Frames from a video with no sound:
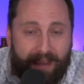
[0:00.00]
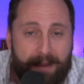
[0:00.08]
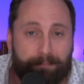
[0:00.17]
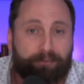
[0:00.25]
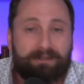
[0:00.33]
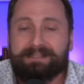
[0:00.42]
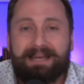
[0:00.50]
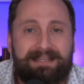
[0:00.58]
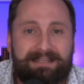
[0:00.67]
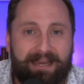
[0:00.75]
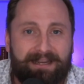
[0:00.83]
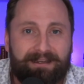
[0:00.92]
and
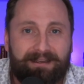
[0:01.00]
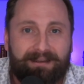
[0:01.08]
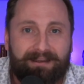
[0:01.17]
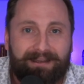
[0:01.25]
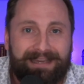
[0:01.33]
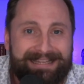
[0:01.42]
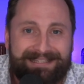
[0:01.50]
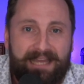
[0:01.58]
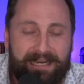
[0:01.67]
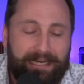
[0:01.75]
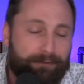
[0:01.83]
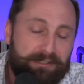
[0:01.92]
present it. It's
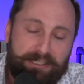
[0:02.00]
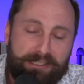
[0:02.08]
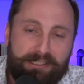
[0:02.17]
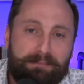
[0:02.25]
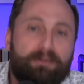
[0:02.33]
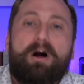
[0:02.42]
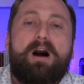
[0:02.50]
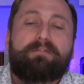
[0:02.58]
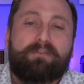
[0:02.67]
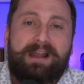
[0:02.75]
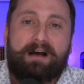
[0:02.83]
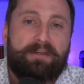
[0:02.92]
that irresistible
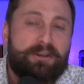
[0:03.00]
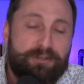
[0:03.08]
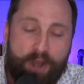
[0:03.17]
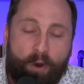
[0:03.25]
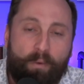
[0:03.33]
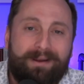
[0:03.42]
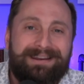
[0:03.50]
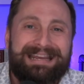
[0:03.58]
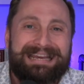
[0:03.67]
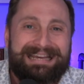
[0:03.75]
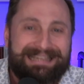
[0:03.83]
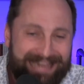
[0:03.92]
offer now that no one
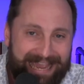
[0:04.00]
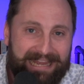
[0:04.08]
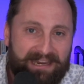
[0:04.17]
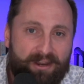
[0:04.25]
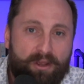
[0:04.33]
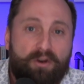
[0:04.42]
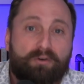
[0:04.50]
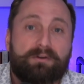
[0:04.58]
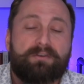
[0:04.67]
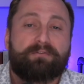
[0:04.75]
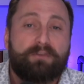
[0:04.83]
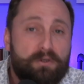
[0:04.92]
can
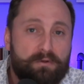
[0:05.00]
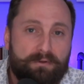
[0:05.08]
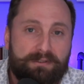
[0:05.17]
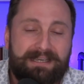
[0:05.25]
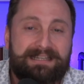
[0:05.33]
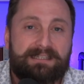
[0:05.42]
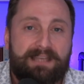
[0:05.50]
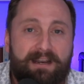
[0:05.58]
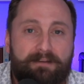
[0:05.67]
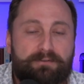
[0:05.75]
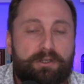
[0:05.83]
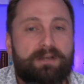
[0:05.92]
refuse.
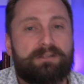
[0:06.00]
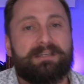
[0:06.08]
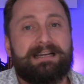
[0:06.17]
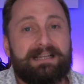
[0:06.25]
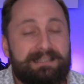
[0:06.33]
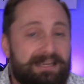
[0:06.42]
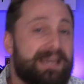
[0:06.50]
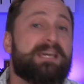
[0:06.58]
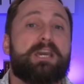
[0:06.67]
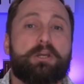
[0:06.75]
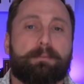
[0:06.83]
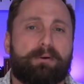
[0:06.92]
Instead of just
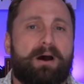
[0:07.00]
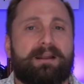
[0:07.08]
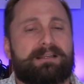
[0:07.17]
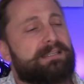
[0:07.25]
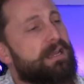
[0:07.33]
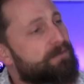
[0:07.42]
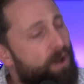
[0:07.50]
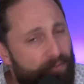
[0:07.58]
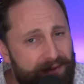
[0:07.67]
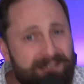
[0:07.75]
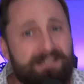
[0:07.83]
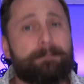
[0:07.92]
taking your product, saying, no,
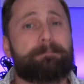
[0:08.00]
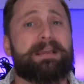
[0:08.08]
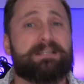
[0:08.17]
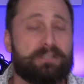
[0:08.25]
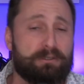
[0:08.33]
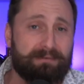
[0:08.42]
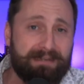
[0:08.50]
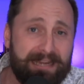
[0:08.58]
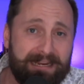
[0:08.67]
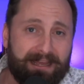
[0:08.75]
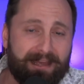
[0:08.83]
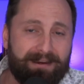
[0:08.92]
this is amazing, you
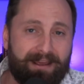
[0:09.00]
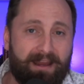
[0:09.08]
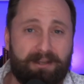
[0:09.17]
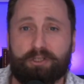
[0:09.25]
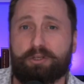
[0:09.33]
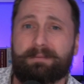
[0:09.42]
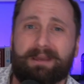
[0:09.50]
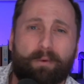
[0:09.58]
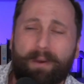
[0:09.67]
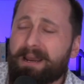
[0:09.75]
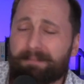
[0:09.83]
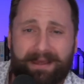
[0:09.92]
need it, and assuming,
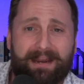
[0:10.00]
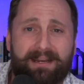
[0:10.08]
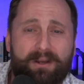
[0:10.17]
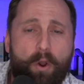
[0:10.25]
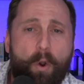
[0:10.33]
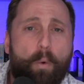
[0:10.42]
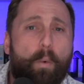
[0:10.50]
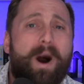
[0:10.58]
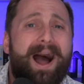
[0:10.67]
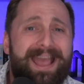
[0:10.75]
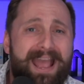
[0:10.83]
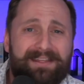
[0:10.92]
wait a minute,
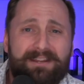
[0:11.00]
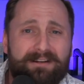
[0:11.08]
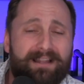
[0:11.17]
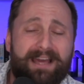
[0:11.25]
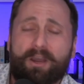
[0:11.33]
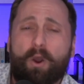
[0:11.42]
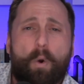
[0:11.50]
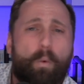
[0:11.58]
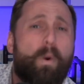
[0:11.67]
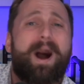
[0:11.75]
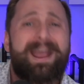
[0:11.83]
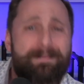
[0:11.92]
why? And then you're like,
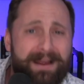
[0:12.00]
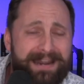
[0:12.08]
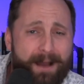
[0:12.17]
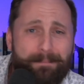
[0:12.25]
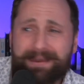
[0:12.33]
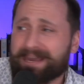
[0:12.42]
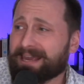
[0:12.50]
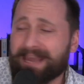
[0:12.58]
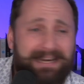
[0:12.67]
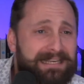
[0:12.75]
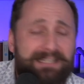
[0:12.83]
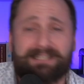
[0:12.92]
why am I not making
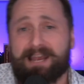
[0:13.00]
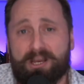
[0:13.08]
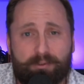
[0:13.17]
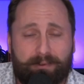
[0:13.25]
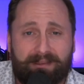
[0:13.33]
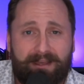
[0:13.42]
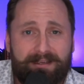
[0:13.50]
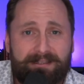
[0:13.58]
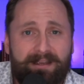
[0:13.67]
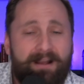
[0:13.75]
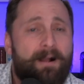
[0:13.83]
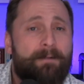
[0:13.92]
any sales with
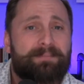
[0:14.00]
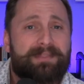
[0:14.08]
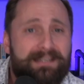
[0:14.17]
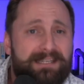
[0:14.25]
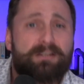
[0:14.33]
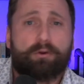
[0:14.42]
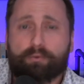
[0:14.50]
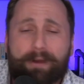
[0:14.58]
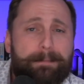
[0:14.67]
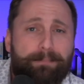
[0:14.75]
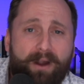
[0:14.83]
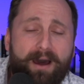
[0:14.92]
this? This is a
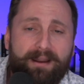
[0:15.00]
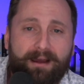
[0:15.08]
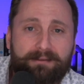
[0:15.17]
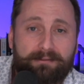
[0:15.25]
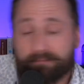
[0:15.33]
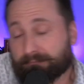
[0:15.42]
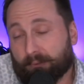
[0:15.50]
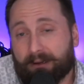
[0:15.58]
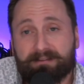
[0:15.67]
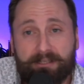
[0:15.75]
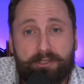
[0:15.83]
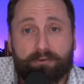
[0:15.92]
great product.
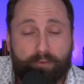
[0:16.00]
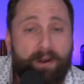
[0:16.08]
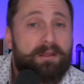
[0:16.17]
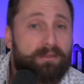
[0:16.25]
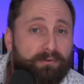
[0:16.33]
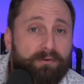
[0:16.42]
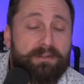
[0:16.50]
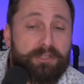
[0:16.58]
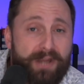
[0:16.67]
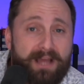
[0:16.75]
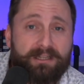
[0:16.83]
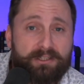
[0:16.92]
Well, did you run it through the
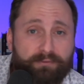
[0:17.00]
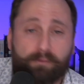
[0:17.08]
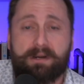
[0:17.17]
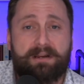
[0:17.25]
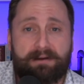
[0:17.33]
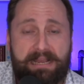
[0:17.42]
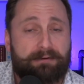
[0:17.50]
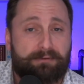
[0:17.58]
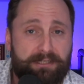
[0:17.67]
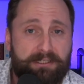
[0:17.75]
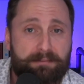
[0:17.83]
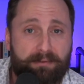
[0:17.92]
checklist for an ir-
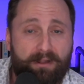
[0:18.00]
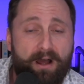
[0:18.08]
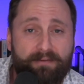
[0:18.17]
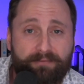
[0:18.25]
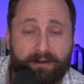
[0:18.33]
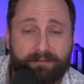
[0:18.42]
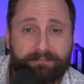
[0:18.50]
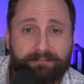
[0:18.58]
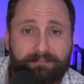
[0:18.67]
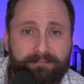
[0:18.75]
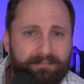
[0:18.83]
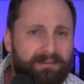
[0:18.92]
irresistible offer?
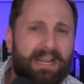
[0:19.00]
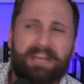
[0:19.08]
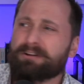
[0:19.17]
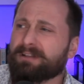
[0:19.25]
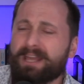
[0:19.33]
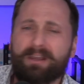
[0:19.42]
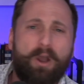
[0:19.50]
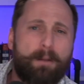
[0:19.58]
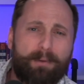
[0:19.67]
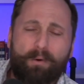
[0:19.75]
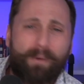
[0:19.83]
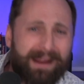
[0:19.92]
And you're like,
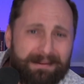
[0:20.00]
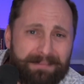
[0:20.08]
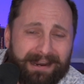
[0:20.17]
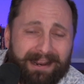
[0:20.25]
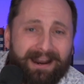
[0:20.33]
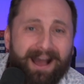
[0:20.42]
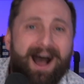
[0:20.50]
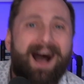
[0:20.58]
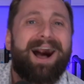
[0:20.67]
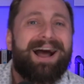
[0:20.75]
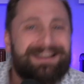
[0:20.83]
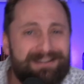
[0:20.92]
but wait a minute,
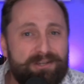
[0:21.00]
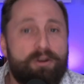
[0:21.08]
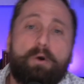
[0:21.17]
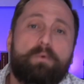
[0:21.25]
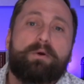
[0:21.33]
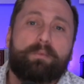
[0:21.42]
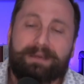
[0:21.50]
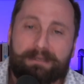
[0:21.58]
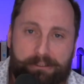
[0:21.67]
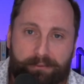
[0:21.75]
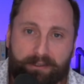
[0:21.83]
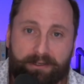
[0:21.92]
I know that we
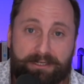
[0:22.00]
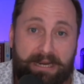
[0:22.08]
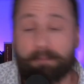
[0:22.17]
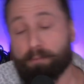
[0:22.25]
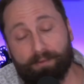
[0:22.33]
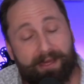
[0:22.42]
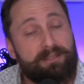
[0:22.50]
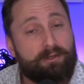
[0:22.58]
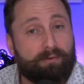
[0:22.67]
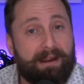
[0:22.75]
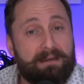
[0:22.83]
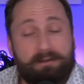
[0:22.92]
do a good job. Well, that's
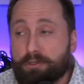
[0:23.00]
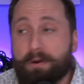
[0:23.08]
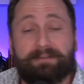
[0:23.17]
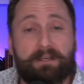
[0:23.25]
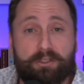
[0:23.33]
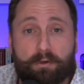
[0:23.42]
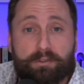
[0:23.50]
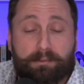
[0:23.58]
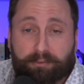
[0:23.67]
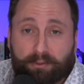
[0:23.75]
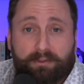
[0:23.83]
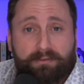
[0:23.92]
great. Do you have any social
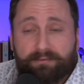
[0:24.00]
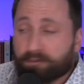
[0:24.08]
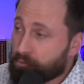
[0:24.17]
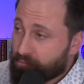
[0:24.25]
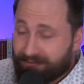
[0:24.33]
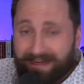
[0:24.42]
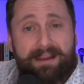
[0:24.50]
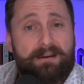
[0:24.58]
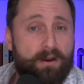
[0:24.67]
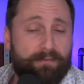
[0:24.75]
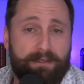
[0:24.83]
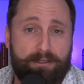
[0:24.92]
proof? Do they
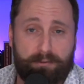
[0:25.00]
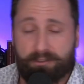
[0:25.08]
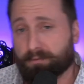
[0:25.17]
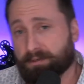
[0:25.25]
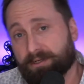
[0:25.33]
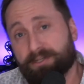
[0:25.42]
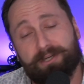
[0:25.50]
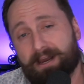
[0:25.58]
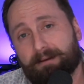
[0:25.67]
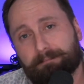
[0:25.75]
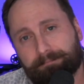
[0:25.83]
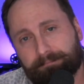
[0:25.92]
know that you would do a
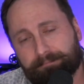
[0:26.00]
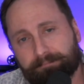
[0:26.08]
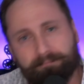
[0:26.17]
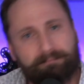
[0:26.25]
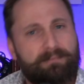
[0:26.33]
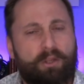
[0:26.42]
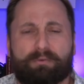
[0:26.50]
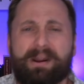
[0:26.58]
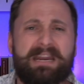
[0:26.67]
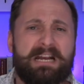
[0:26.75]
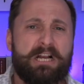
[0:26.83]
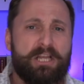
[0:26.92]
job?
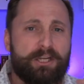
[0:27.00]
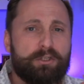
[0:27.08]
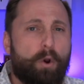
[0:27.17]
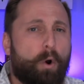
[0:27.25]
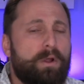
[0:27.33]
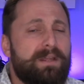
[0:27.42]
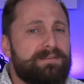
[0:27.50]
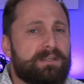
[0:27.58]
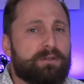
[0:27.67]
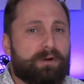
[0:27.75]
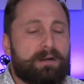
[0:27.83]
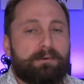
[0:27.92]
Right? There's all these
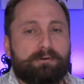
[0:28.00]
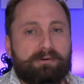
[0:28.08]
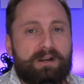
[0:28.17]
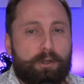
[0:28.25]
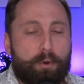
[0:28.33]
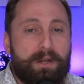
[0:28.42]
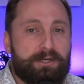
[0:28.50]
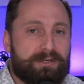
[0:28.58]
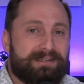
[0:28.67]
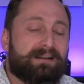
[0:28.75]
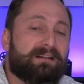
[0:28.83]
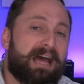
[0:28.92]
incredible
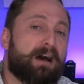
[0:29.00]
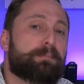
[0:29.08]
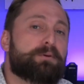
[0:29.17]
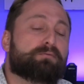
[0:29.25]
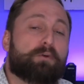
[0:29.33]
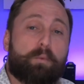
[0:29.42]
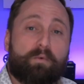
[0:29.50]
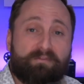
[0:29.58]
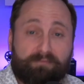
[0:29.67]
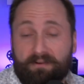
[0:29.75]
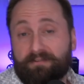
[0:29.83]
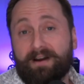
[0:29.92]
questions that'll help you re-
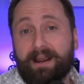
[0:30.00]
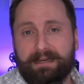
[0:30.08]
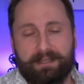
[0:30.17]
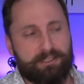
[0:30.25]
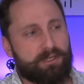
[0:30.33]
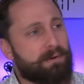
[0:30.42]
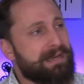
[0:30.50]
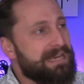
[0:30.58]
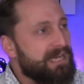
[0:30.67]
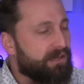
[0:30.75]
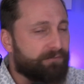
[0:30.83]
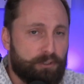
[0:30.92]
refine it. So
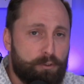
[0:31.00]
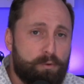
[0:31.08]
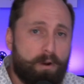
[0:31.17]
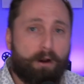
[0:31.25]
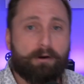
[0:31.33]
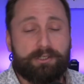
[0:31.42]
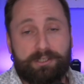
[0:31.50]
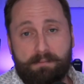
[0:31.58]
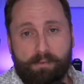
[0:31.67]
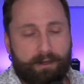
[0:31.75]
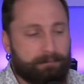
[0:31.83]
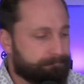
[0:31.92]
if you are
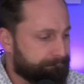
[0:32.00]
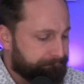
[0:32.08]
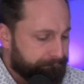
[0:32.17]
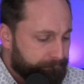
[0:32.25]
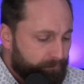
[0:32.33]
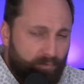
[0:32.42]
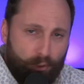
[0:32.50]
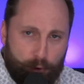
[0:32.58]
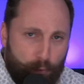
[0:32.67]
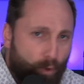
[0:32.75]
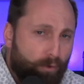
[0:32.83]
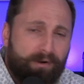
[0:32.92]
someone
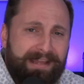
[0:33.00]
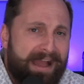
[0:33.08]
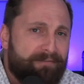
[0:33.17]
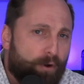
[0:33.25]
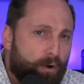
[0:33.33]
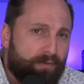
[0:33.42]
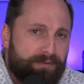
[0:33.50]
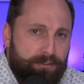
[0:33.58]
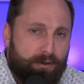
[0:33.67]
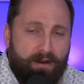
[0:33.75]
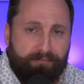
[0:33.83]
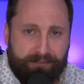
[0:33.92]
who already have all
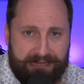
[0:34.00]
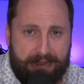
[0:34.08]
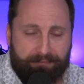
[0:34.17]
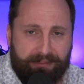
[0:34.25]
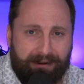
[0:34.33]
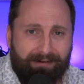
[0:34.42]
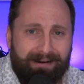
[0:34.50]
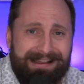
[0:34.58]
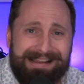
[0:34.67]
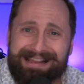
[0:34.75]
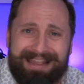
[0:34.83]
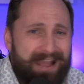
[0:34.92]
these offers out there
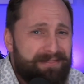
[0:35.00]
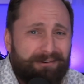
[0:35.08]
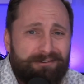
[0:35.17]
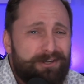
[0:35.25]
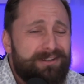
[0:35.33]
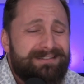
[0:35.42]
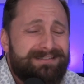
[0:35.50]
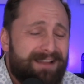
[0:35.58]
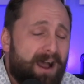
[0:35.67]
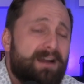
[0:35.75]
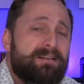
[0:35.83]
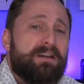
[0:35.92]
and they're just
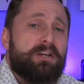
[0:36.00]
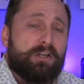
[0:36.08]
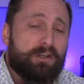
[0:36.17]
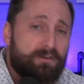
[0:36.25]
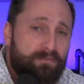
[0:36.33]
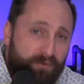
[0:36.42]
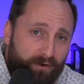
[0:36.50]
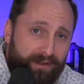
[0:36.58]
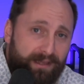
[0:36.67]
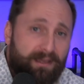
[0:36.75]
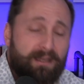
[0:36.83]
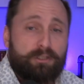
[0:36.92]
not
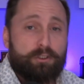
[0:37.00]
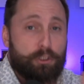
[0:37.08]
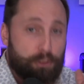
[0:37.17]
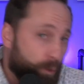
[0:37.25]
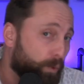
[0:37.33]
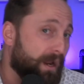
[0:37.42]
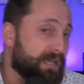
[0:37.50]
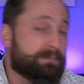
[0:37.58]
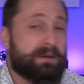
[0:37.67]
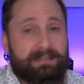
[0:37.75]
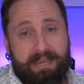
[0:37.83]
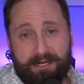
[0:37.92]
converting to your
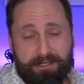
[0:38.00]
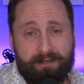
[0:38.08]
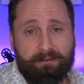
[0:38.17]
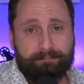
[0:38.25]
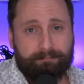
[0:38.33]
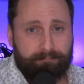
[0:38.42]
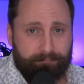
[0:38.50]
expectation,